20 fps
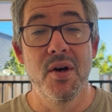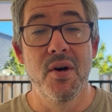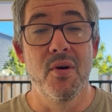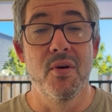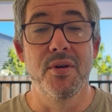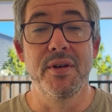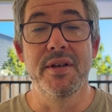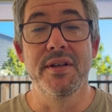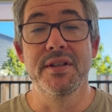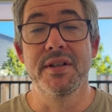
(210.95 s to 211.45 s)
Or
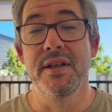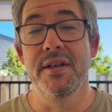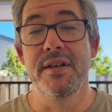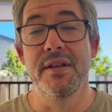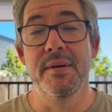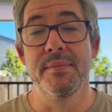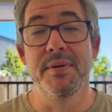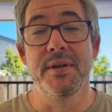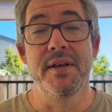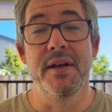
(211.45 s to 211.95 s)
do you see
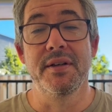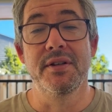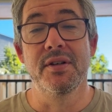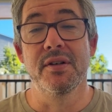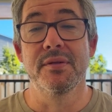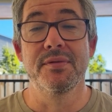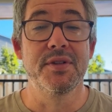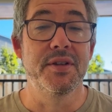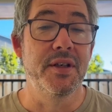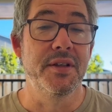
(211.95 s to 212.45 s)
the potential
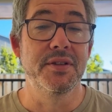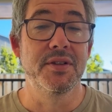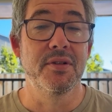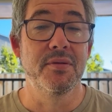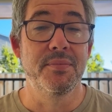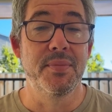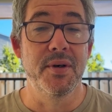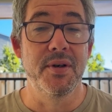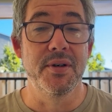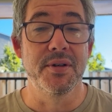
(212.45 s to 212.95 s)
of seasonal
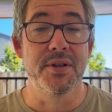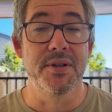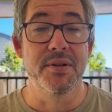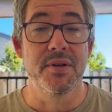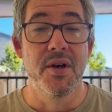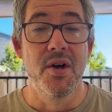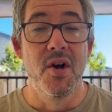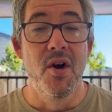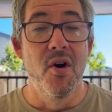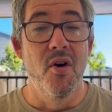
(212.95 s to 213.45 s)
bursts?
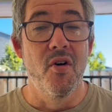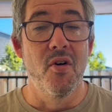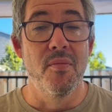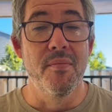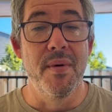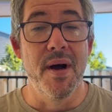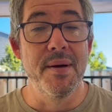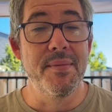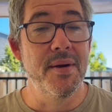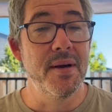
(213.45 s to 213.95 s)
Or
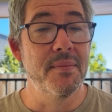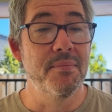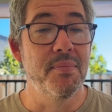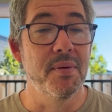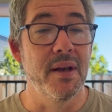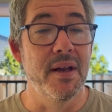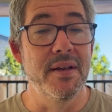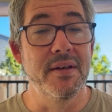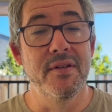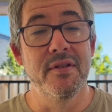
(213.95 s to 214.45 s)
maybe a
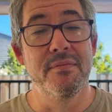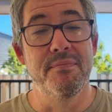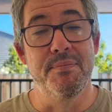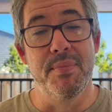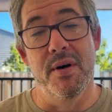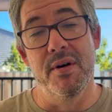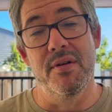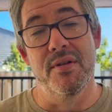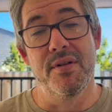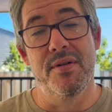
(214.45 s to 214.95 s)
blend of
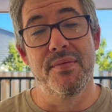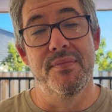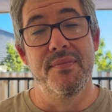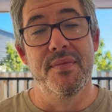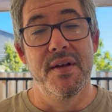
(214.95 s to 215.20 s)
both?